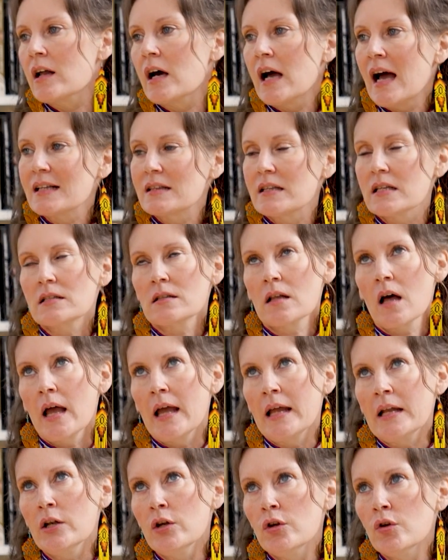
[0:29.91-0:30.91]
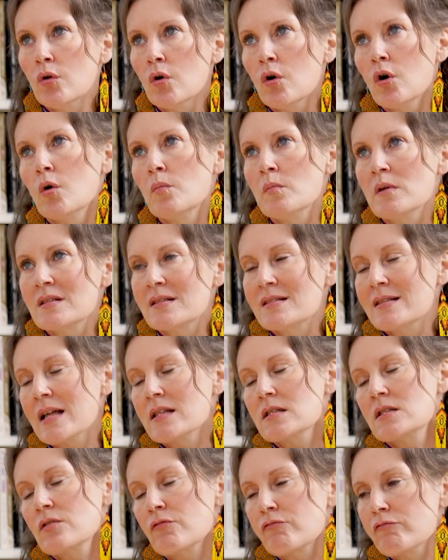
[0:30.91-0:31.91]
and I had this like enormous
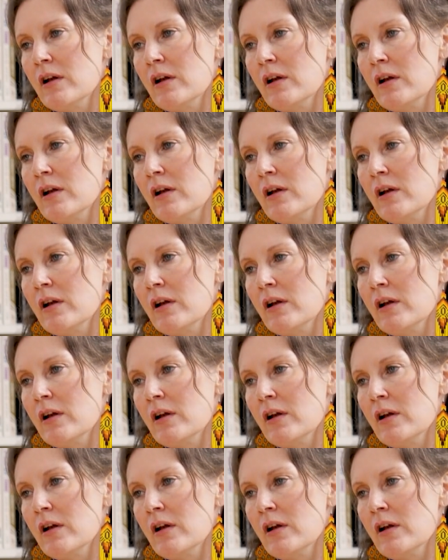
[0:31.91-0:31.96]
sense of